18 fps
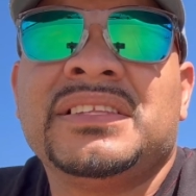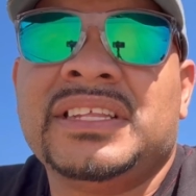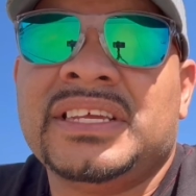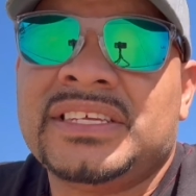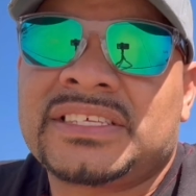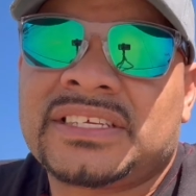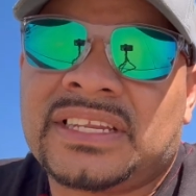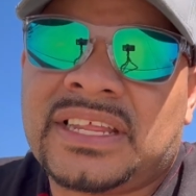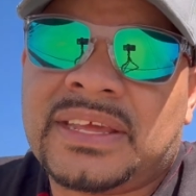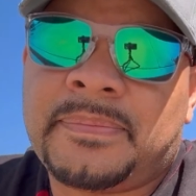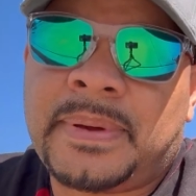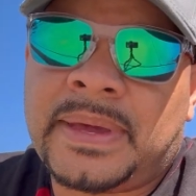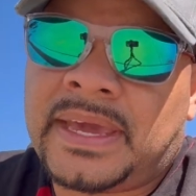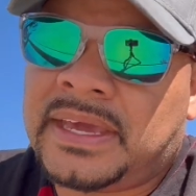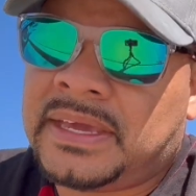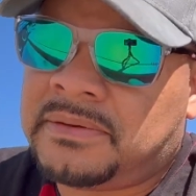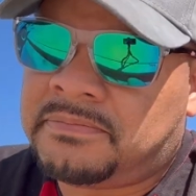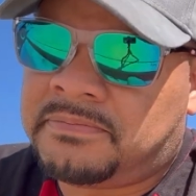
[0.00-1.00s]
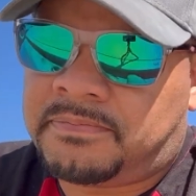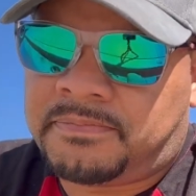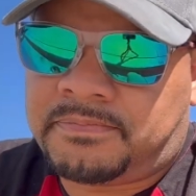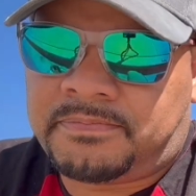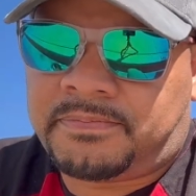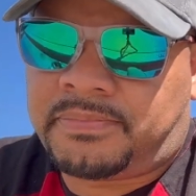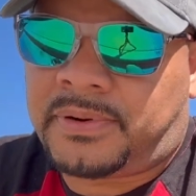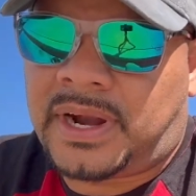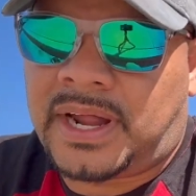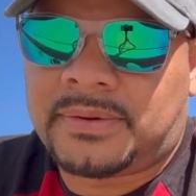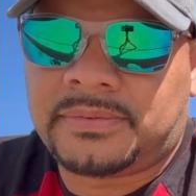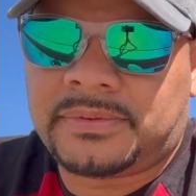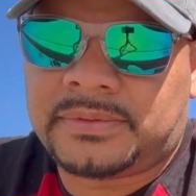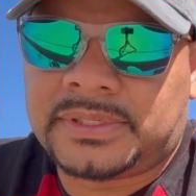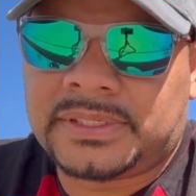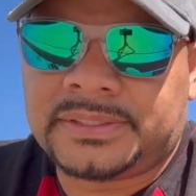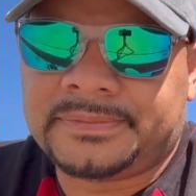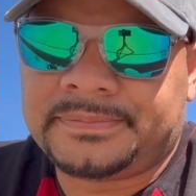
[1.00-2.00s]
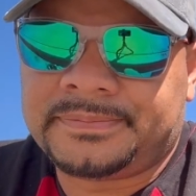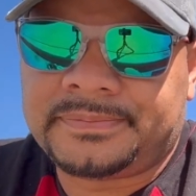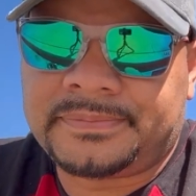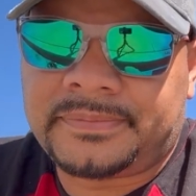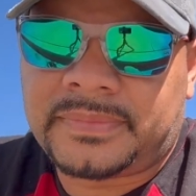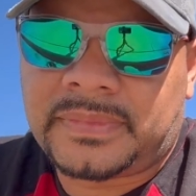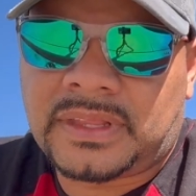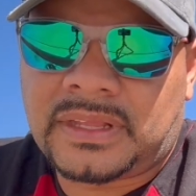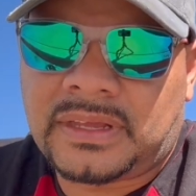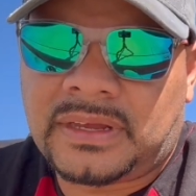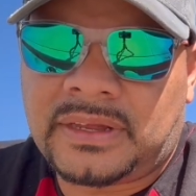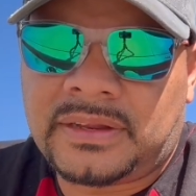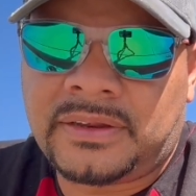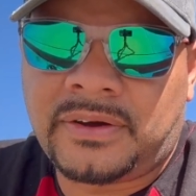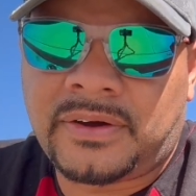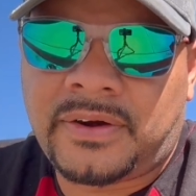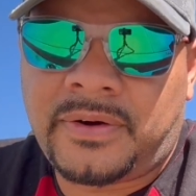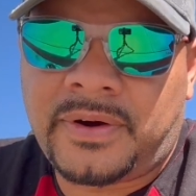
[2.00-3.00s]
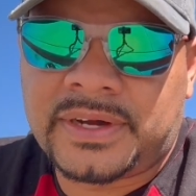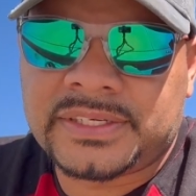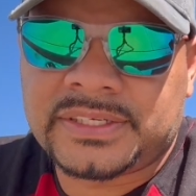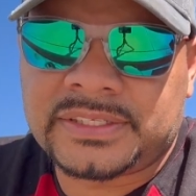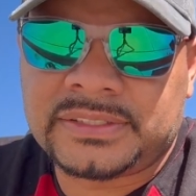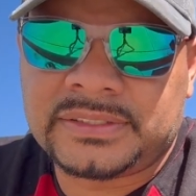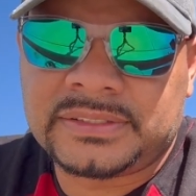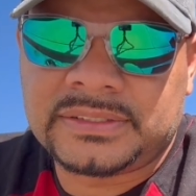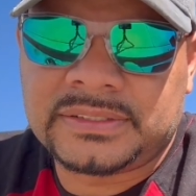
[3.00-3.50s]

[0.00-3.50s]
Decently paying, probably, no question